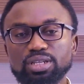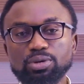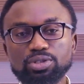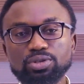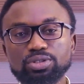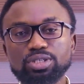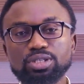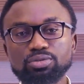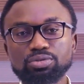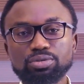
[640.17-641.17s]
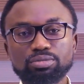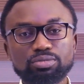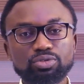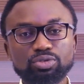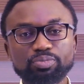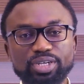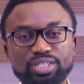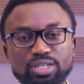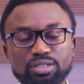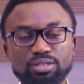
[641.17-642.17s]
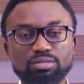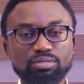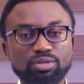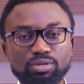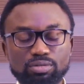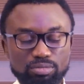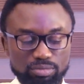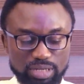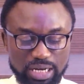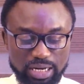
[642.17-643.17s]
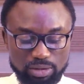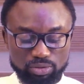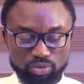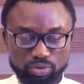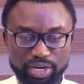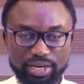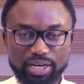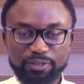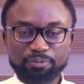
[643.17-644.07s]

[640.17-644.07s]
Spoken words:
there was nothing he could present, no account to render.